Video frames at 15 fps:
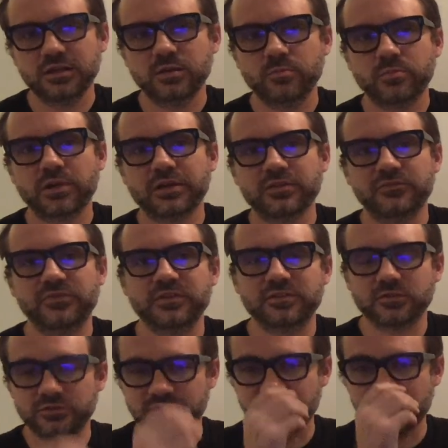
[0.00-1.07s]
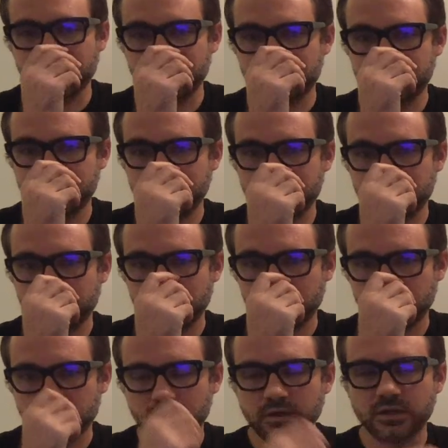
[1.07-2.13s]
by the physical sciences.
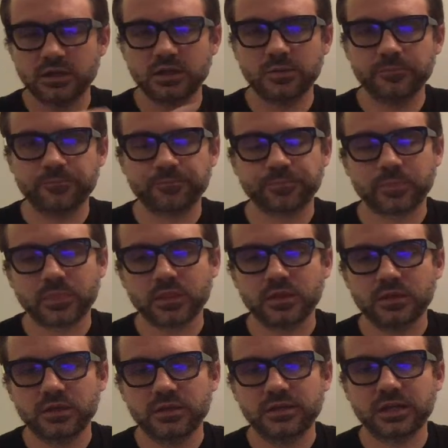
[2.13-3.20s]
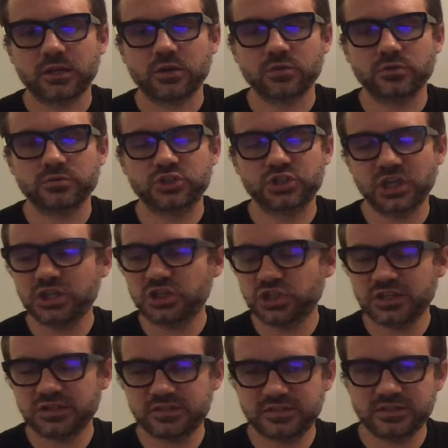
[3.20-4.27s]
Um, now,
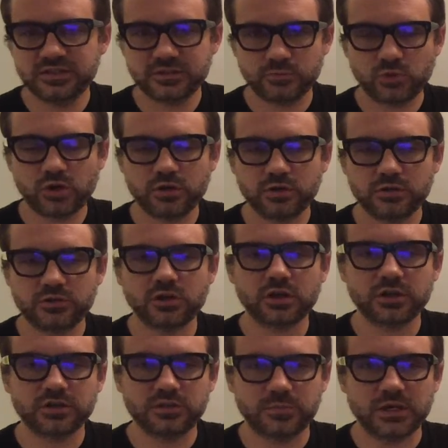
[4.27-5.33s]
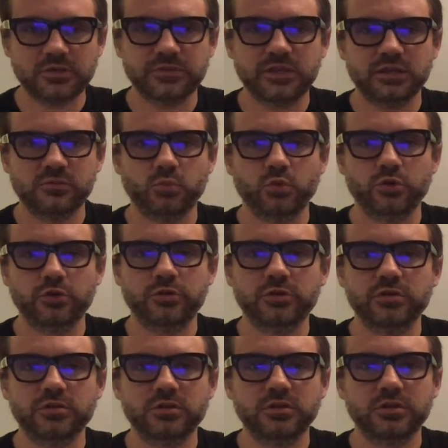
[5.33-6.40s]
J.J.C. Smart talked about that word
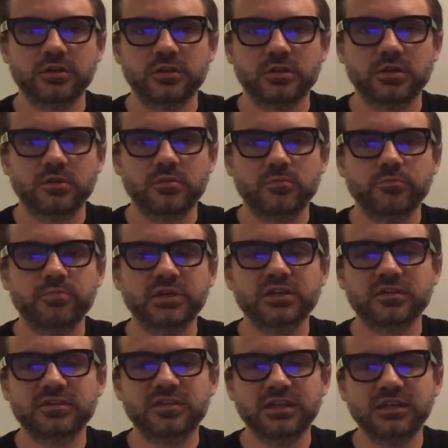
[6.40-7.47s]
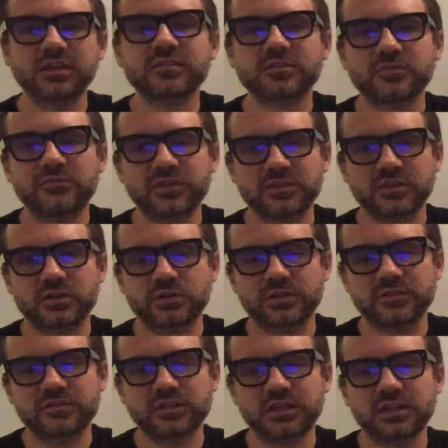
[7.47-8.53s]
because he is a
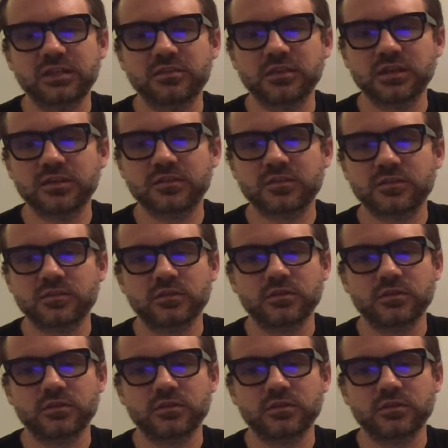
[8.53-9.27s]
physicalist and he thinks,